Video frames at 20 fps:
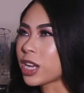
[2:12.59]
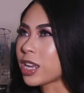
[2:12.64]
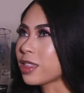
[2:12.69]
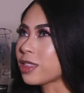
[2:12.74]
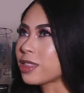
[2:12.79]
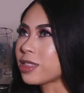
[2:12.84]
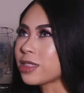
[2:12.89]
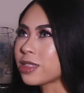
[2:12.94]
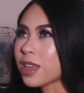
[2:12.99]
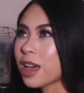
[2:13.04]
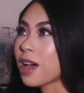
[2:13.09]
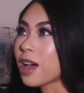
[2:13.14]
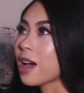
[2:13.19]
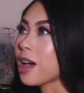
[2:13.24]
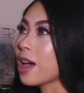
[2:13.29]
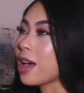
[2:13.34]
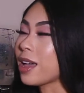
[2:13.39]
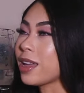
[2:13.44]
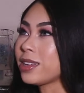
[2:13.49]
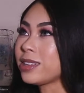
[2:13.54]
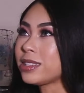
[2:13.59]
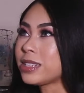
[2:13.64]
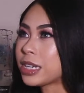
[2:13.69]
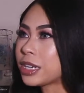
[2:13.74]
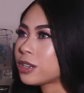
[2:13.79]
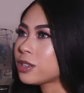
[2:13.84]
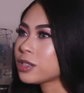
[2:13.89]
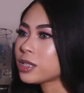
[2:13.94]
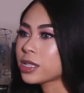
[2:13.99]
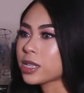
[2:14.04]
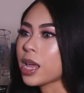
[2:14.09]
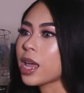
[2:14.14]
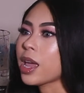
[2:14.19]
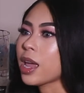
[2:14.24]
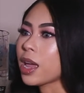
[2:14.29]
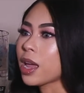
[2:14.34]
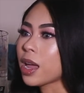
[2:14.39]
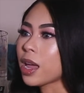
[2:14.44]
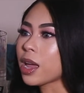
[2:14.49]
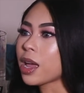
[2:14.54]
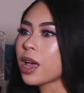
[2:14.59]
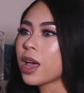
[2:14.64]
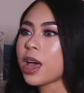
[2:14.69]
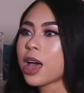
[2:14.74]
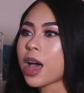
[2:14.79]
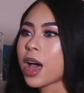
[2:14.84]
I, I dare say